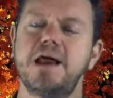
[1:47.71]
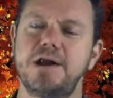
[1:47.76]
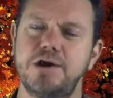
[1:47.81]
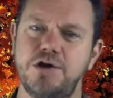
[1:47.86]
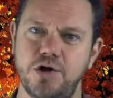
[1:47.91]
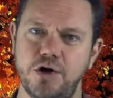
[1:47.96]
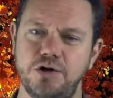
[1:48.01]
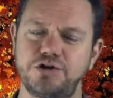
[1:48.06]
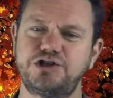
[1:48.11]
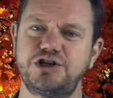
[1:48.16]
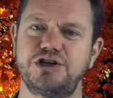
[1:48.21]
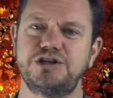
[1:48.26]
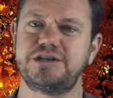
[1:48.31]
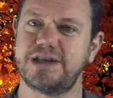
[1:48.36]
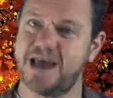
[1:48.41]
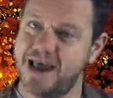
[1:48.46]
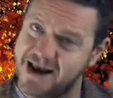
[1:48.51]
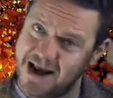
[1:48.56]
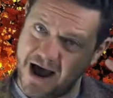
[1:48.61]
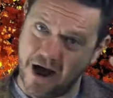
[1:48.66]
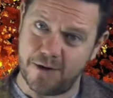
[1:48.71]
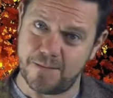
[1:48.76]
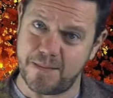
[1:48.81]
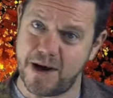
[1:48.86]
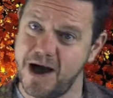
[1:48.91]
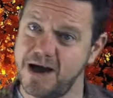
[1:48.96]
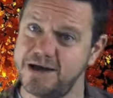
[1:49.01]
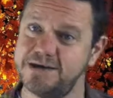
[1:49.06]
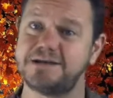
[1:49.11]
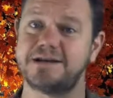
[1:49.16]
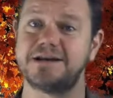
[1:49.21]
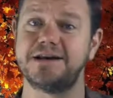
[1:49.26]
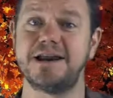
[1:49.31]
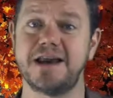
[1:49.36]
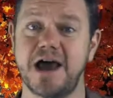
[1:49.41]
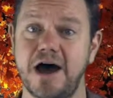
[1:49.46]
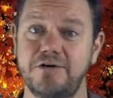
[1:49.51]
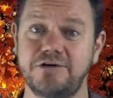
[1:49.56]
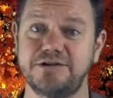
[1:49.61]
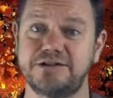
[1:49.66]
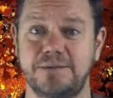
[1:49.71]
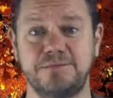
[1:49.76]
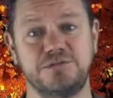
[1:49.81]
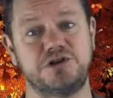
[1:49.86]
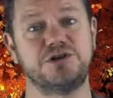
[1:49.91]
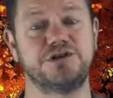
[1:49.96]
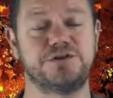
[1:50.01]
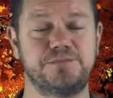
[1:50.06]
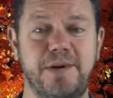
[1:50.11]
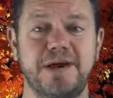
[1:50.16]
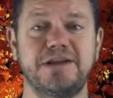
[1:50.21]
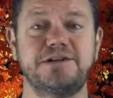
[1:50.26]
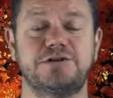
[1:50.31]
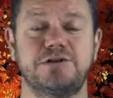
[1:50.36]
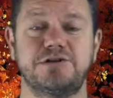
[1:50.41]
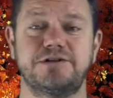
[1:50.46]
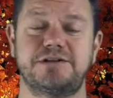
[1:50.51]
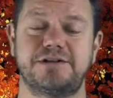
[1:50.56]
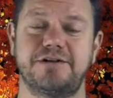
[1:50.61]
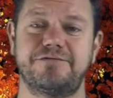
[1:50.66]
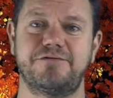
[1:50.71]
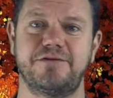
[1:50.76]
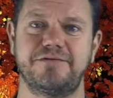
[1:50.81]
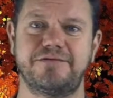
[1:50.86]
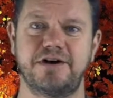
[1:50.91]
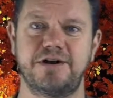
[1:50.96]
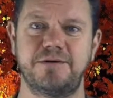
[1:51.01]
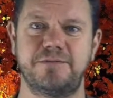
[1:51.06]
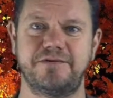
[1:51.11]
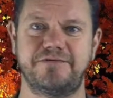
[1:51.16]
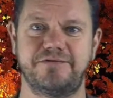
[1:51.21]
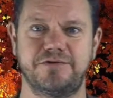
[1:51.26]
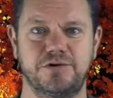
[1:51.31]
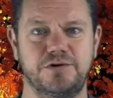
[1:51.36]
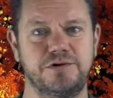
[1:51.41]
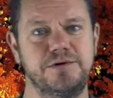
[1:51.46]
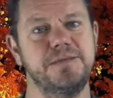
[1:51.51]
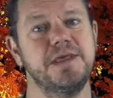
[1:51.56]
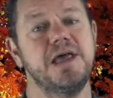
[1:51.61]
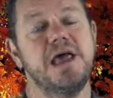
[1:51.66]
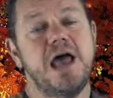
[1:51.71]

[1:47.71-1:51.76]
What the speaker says: Not just in our mind and in our assumptions based on stuff we've heard before,